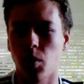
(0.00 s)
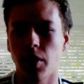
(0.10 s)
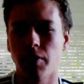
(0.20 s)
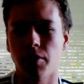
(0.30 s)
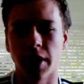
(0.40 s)

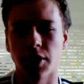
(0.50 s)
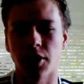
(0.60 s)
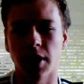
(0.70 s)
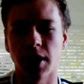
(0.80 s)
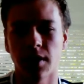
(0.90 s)

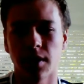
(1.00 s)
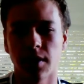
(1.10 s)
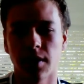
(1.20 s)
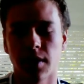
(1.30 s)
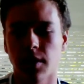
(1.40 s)
injury.
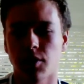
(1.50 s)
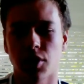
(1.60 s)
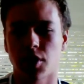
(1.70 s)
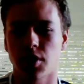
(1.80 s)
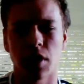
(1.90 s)
It's
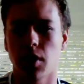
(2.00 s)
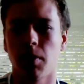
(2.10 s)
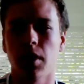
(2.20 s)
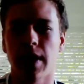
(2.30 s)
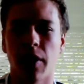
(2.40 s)
just
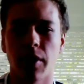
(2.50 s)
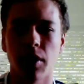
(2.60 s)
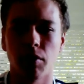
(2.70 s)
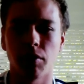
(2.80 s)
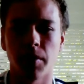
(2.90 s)
completely
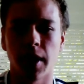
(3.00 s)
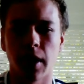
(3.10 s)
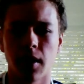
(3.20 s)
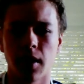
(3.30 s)
downhill from there.